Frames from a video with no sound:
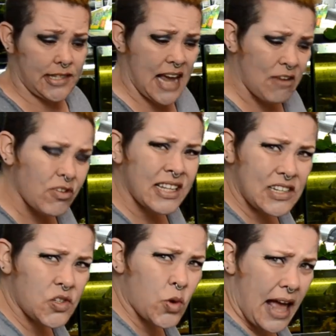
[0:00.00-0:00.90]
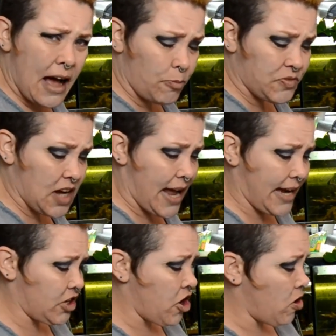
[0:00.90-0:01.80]
and really sort of help
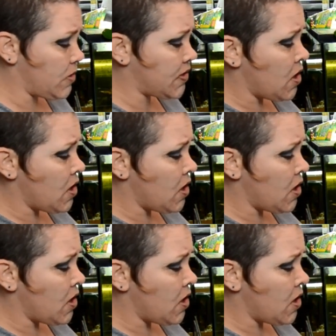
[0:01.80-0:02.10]
diagnose.